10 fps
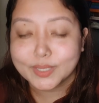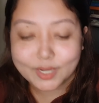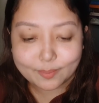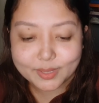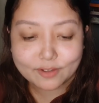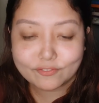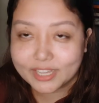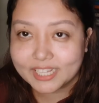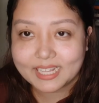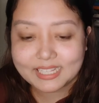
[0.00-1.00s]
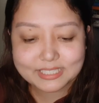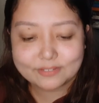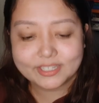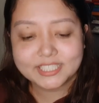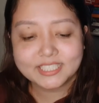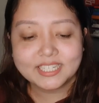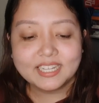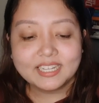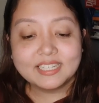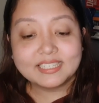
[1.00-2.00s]
a copy of Wicked As You Wish.
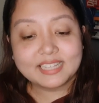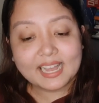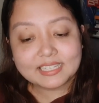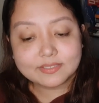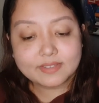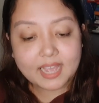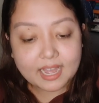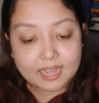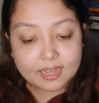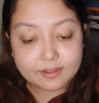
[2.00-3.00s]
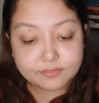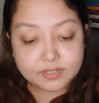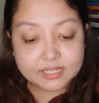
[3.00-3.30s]
Next, we have